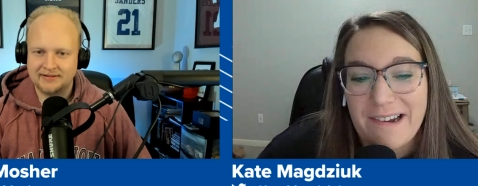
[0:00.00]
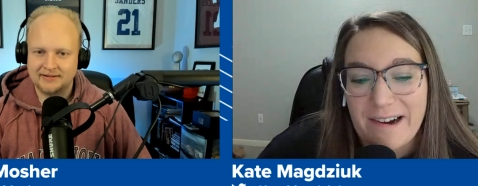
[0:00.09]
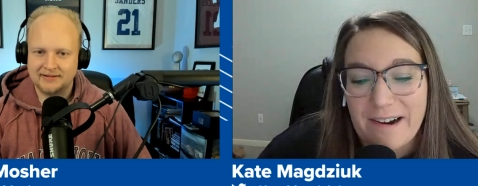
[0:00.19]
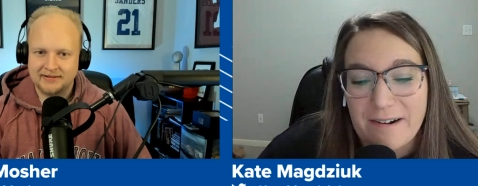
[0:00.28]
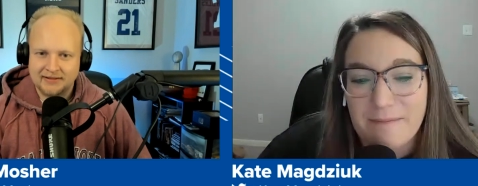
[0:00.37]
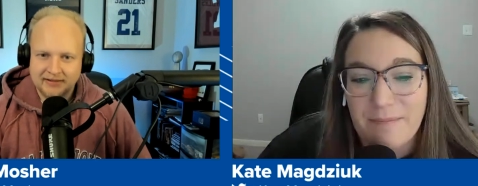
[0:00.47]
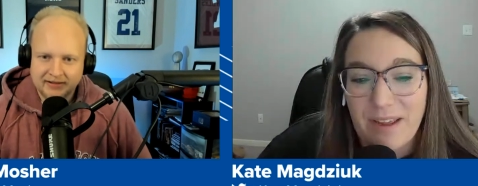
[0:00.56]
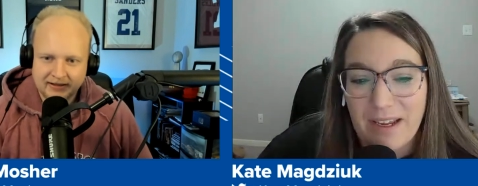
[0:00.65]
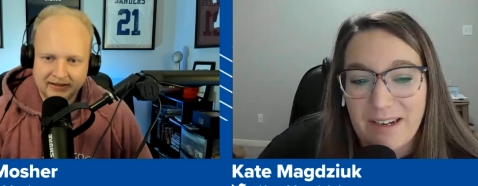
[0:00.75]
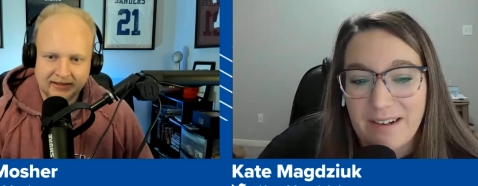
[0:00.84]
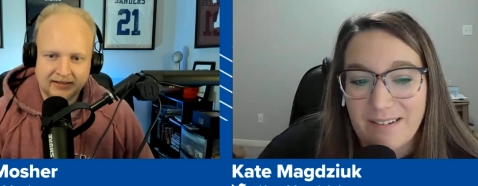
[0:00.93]
Speaker 1: Um,
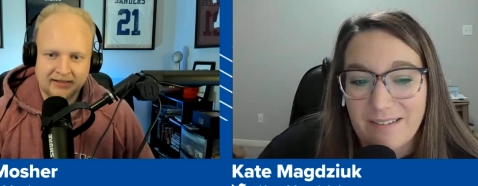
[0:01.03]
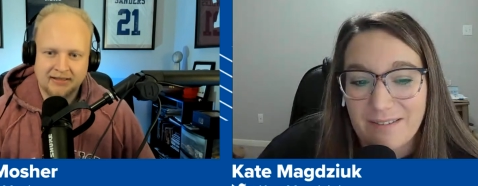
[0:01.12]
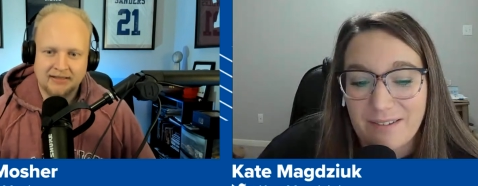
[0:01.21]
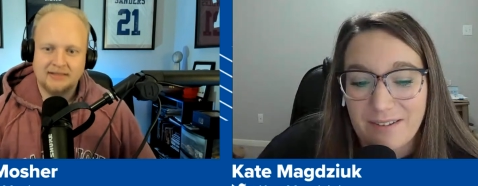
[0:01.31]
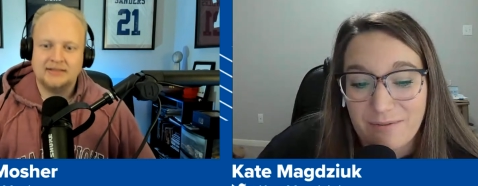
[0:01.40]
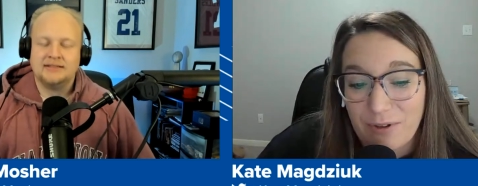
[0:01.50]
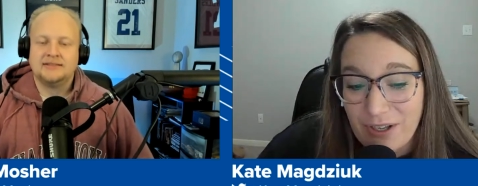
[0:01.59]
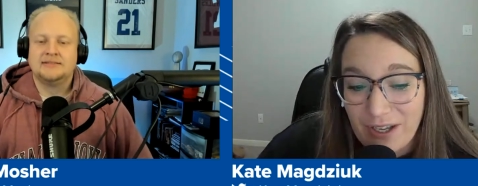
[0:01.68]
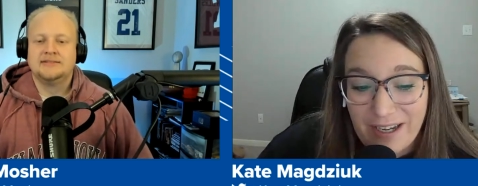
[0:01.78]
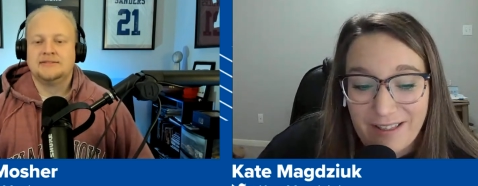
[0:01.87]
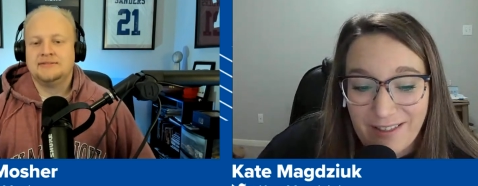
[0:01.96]
and
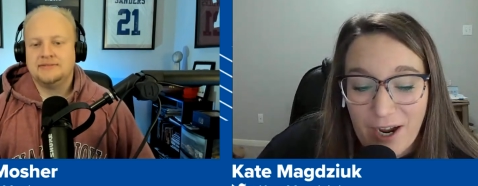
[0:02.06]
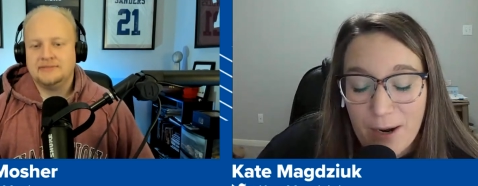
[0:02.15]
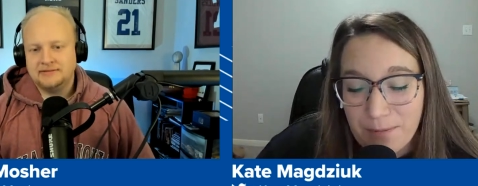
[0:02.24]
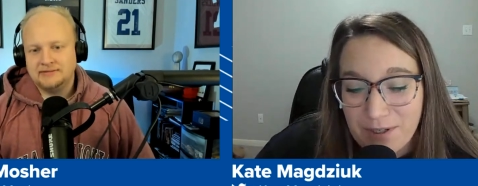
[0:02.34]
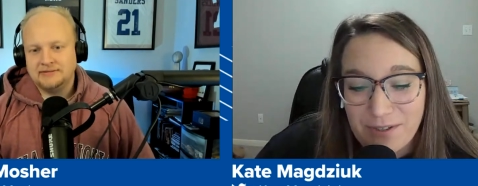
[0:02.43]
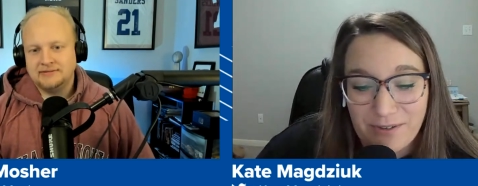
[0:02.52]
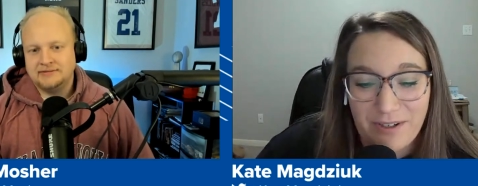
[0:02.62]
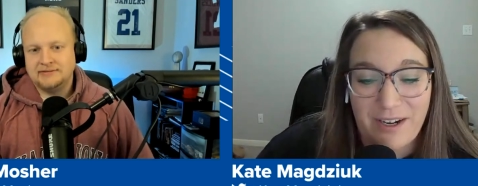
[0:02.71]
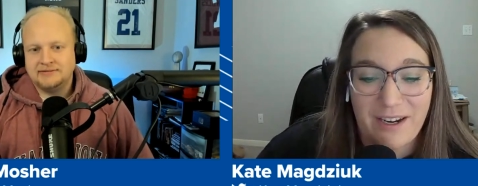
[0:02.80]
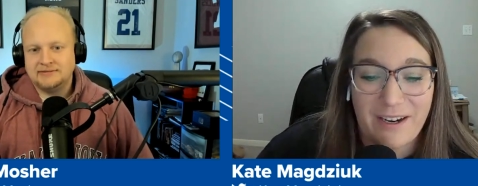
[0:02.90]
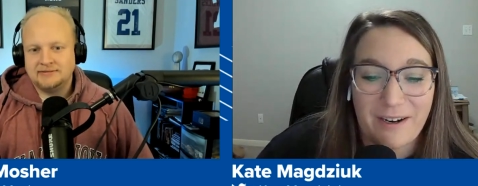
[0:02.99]
looking at the
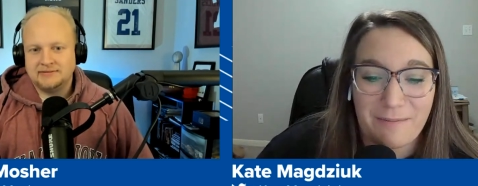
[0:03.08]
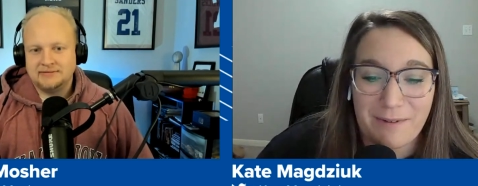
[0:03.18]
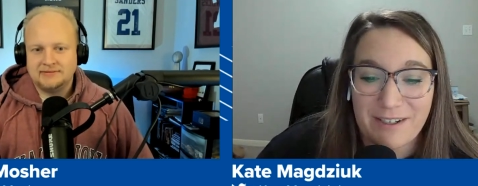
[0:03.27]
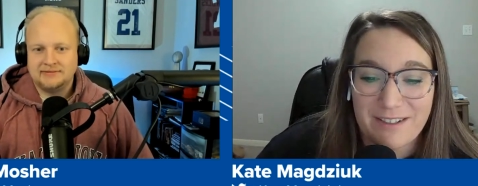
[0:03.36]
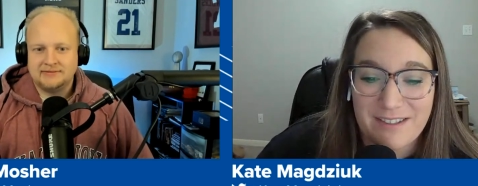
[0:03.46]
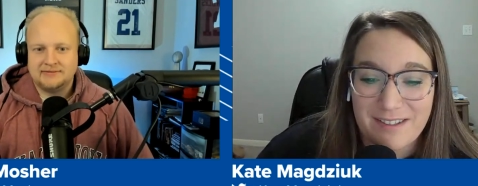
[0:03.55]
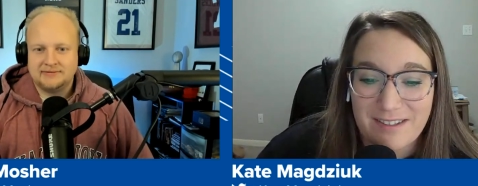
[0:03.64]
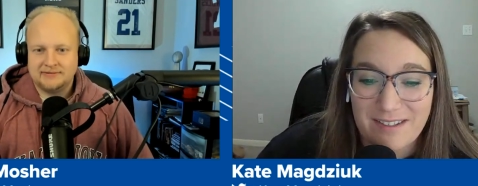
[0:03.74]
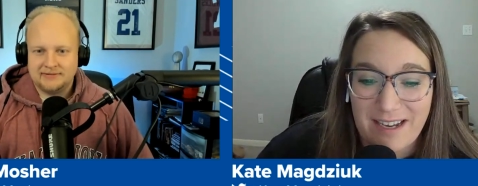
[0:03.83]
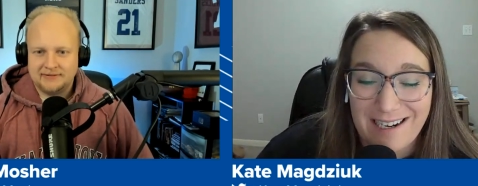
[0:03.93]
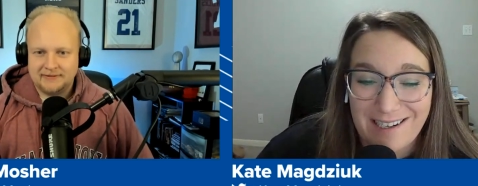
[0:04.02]
opportunity here, Marcus, this
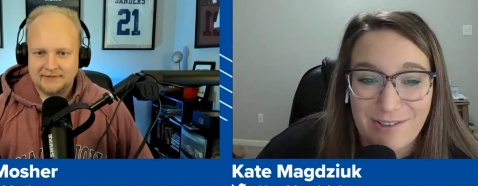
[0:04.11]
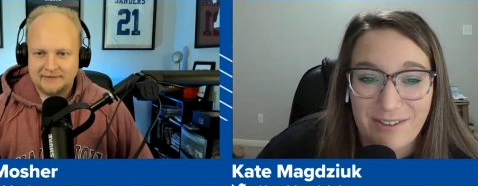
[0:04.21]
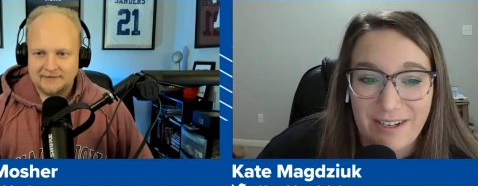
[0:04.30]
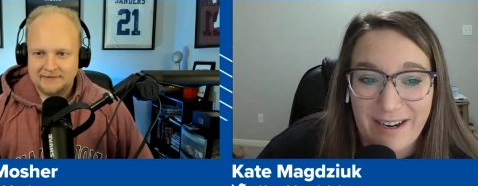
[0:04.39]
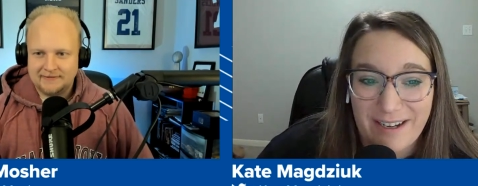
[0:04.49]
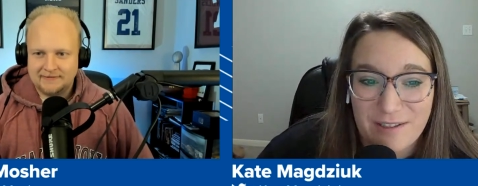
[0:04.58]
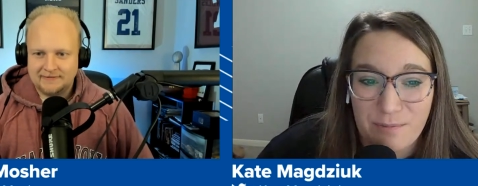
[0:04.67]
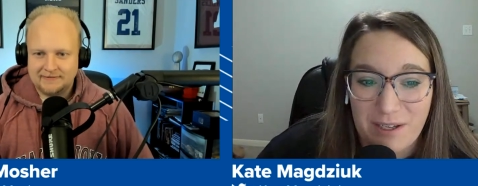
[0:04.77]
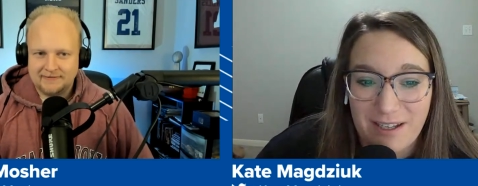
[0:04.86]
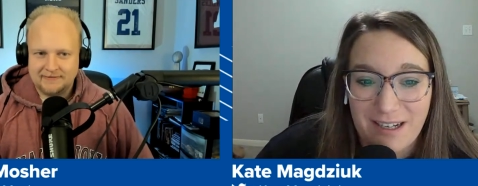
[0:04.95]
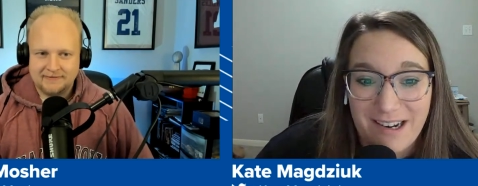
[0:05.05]
actually has
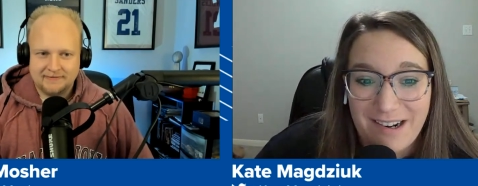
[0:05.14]
been